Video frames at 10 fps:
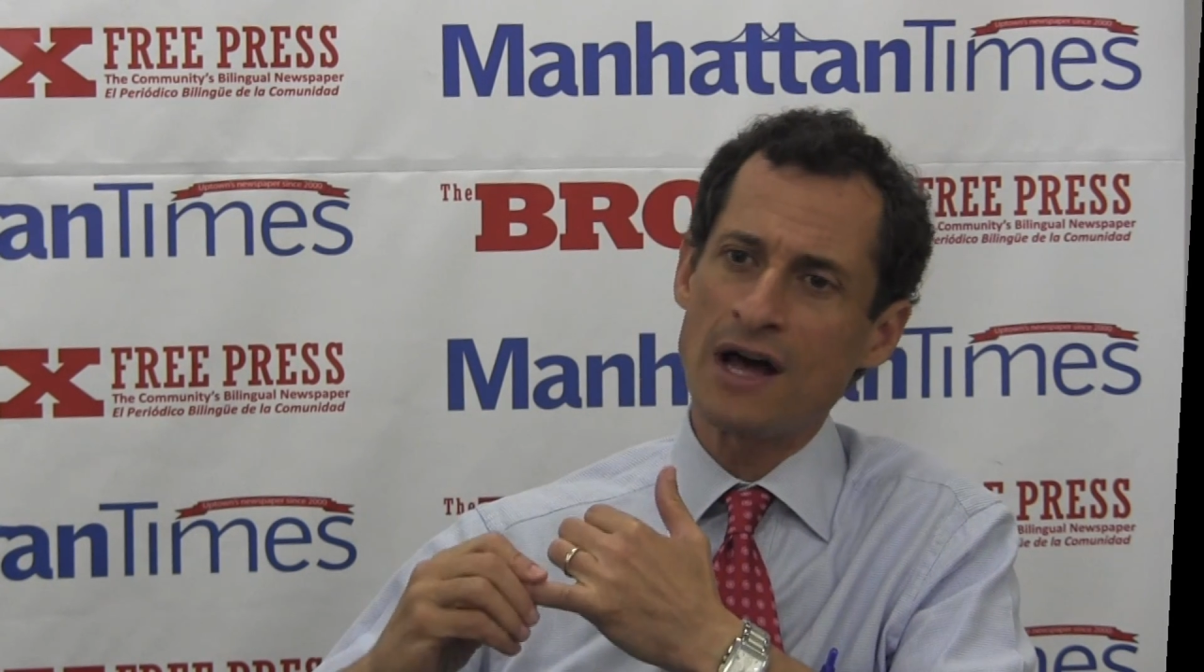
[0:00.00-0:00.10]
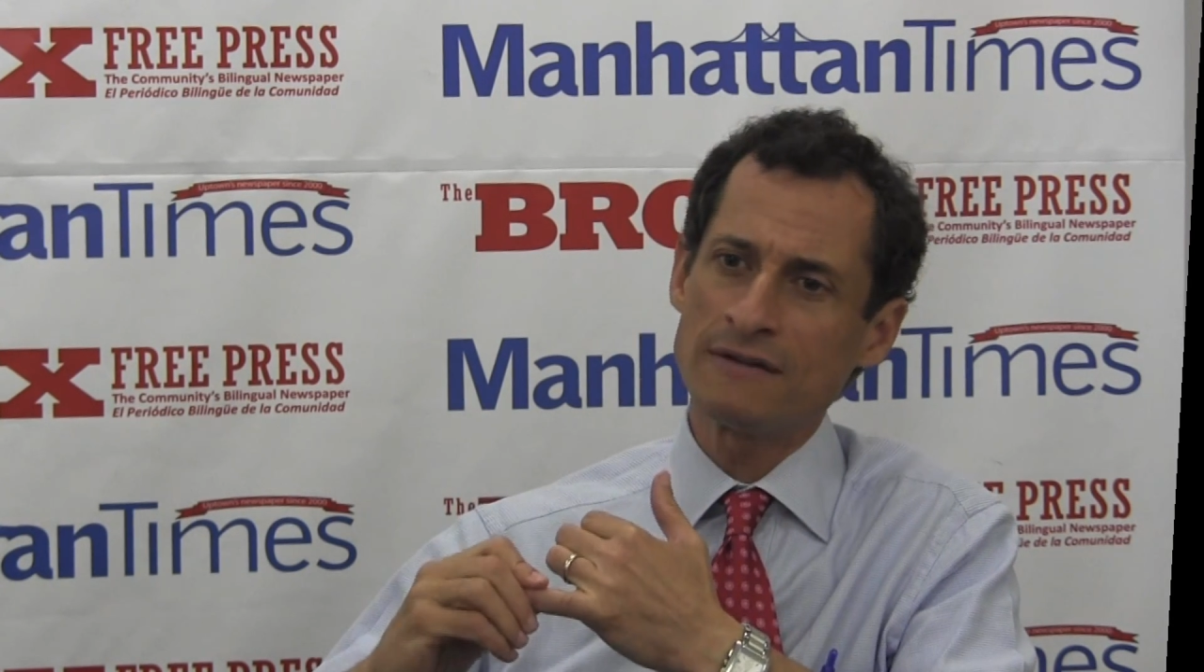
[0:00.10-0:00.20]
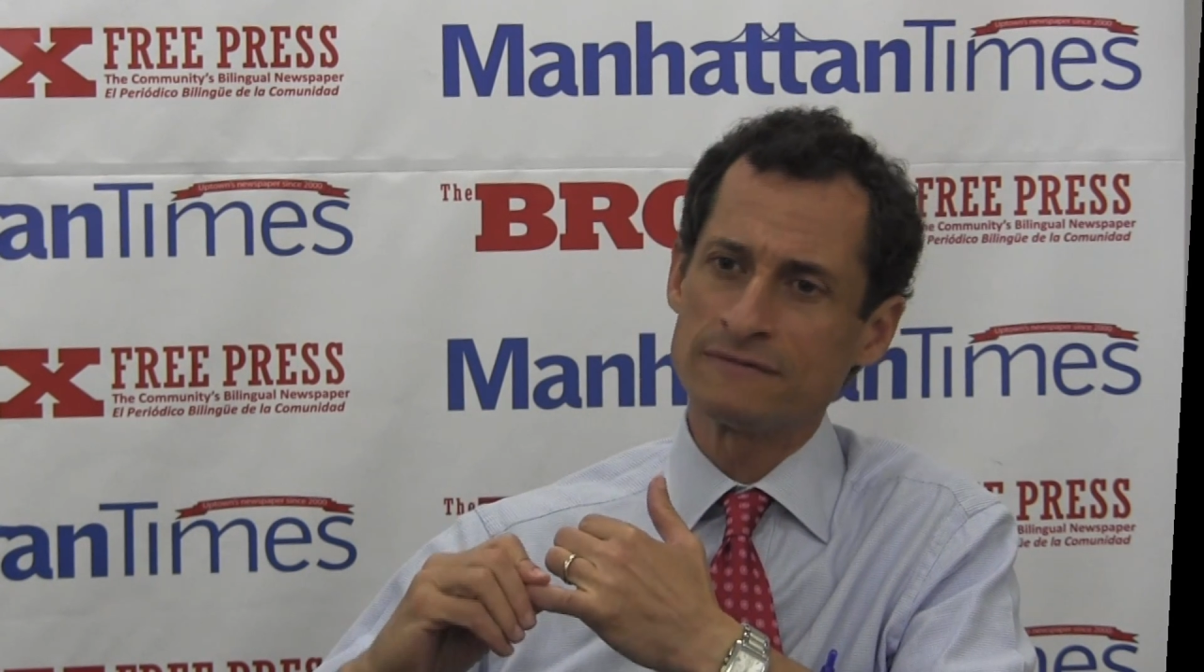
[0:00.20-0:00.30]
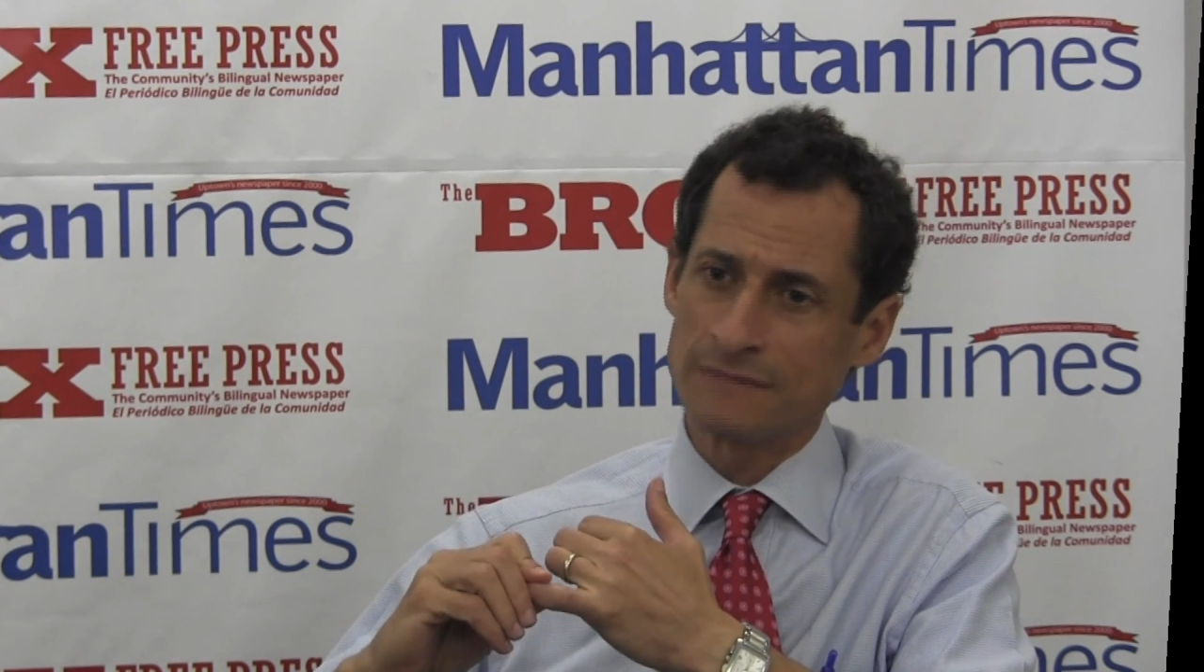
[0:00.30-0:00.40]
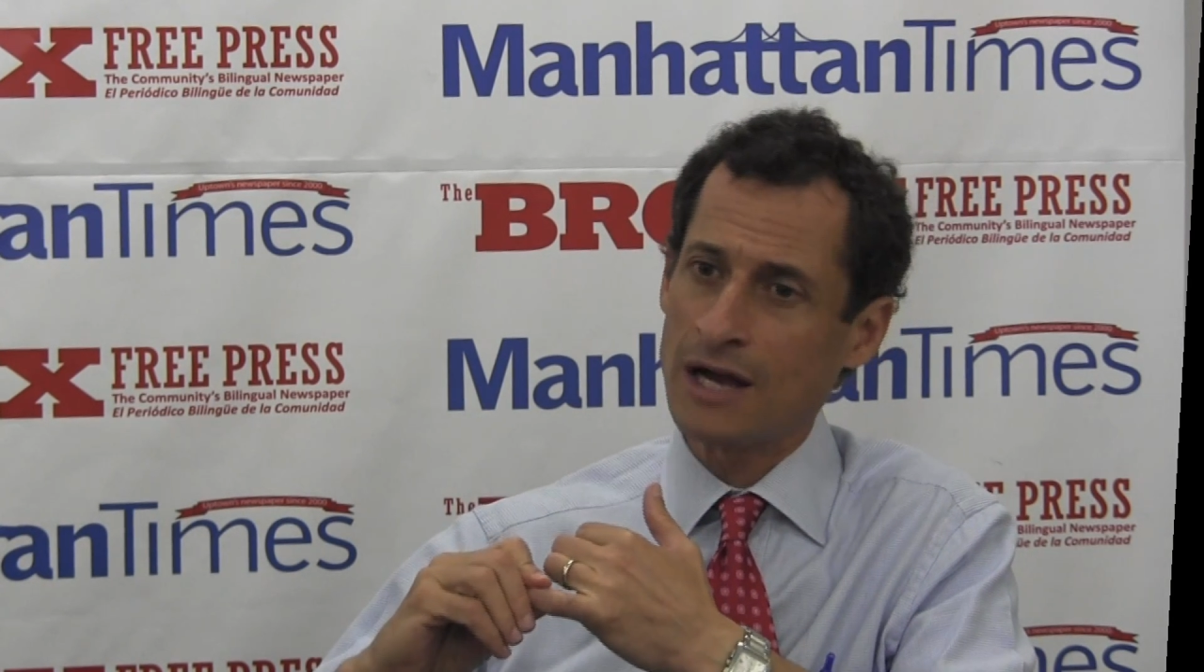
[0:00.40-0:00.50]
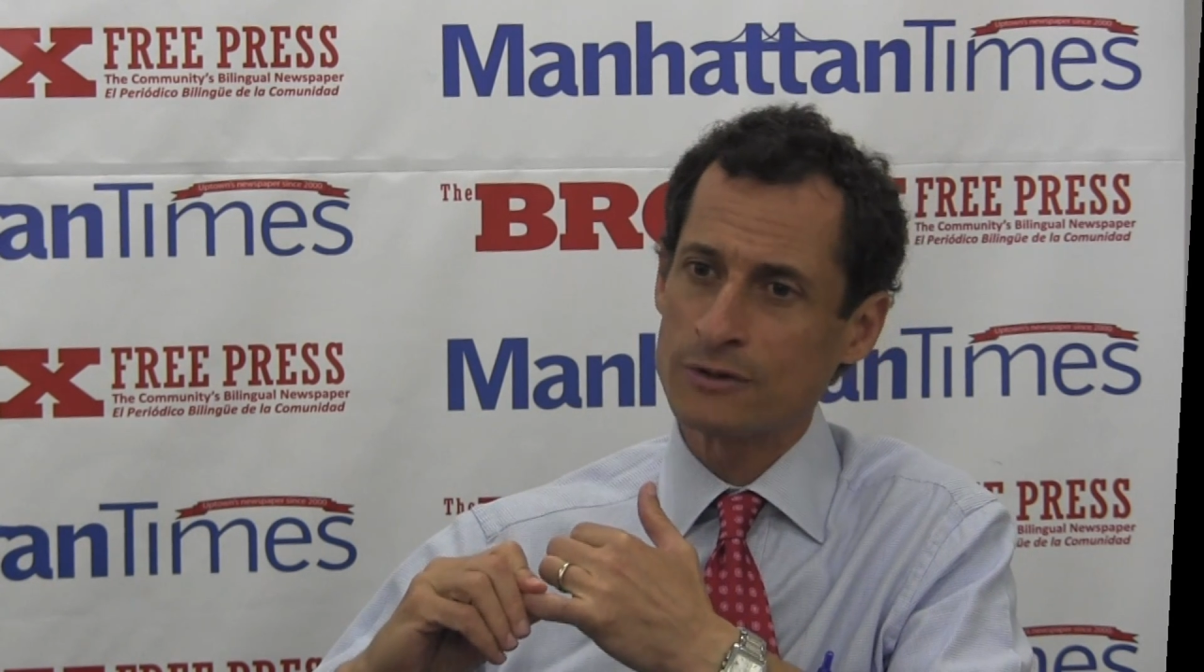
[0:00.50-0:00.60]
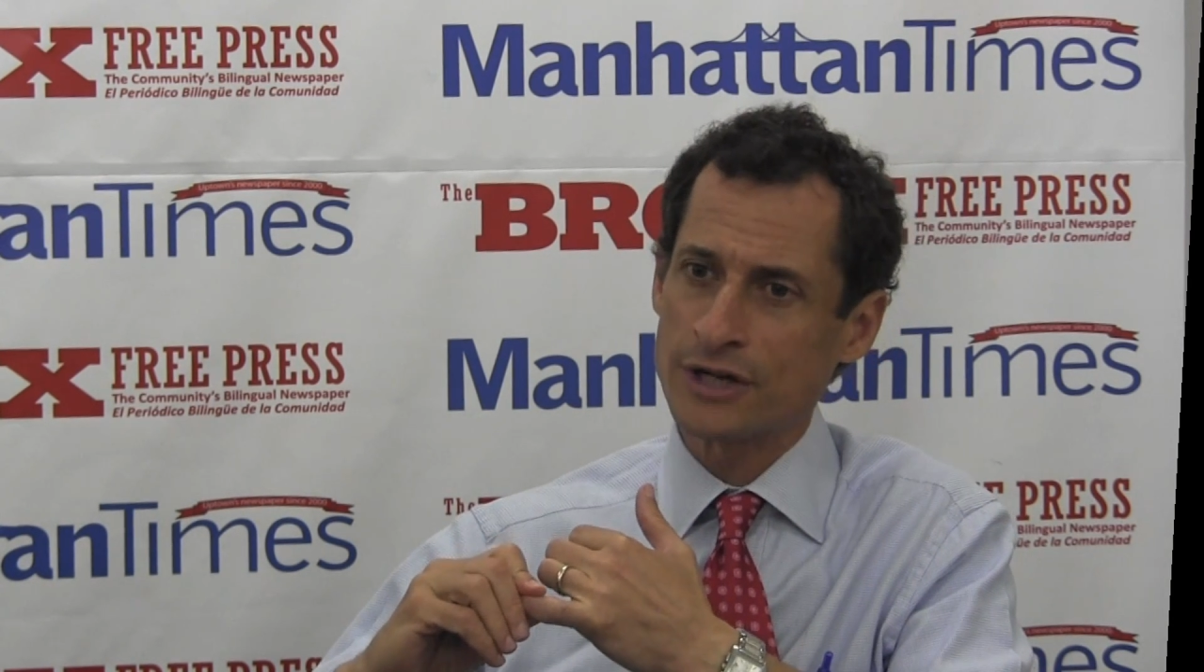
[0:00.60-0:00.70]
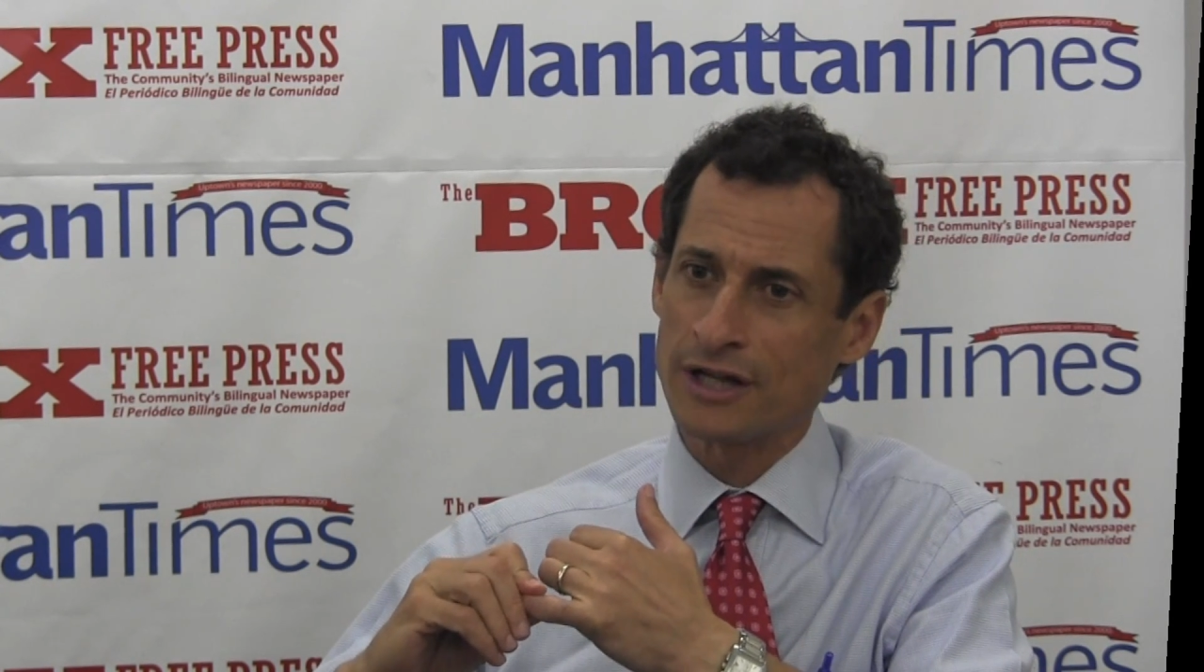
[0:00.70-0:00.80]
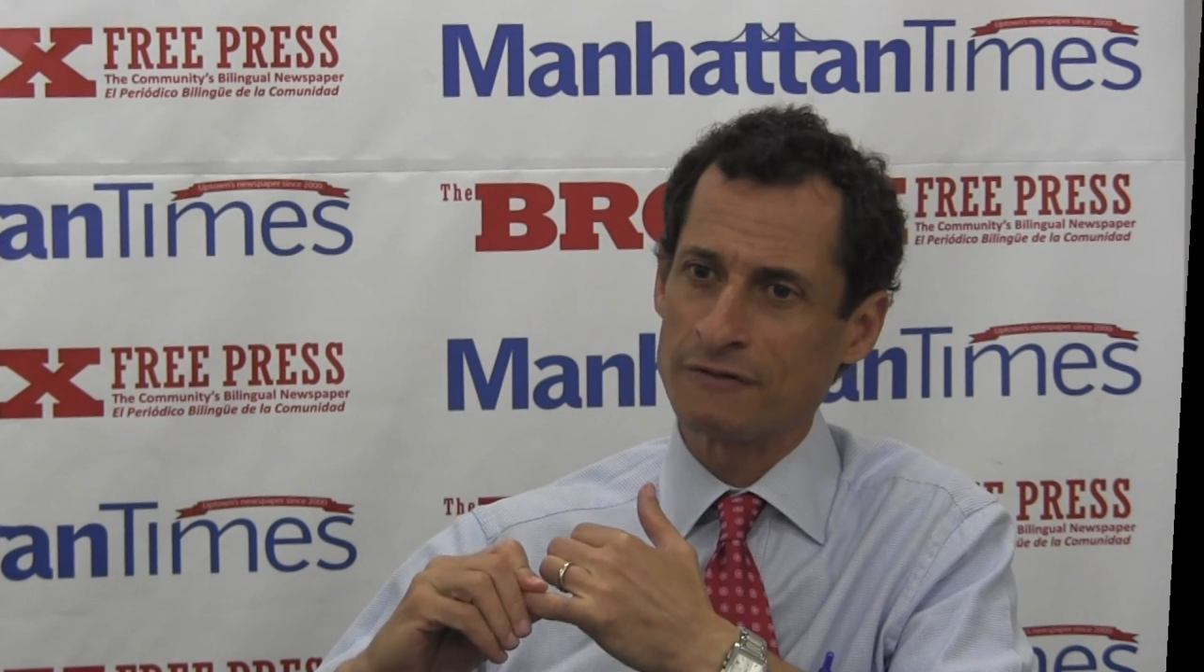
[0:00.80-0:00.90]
I was at